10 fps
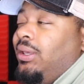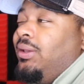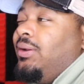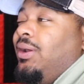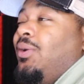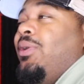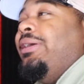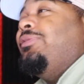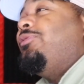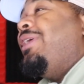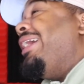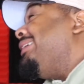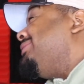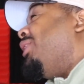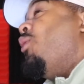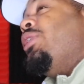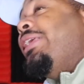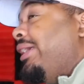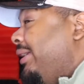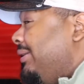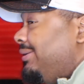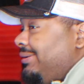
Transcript: you know, and Frack is going in.